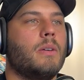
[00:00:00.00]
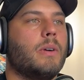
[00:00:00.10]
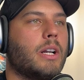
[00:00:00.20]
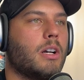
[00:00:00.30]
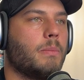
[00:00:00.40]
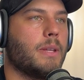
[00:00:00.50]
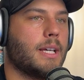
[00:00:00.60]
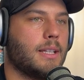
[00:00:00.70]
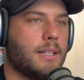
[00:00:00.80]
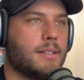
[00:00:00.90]
We're going to copy
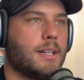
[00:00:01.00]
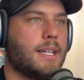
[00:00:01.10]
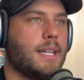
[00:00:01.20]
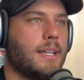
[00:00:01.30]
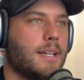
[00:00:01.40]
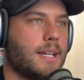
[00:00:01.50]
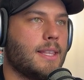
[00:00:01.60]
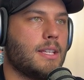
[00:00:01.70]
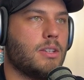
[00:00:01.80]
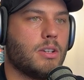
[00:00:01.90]
that list ID,
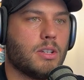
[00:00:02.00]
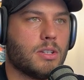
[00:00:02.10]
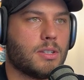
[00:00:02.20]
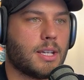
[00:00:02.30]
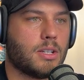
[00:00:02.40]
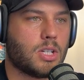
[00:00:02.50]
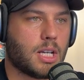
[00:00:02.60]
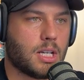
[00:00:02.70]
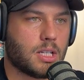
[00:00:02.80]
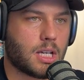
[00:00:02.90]
and then you can just like
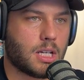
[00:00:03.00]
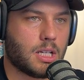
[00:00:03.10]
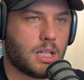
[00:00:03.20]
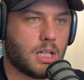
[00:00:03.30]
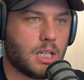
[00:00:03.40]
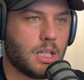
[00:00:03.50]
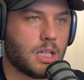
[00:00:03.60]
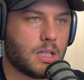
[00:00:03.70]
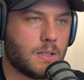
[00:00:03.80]
change that in here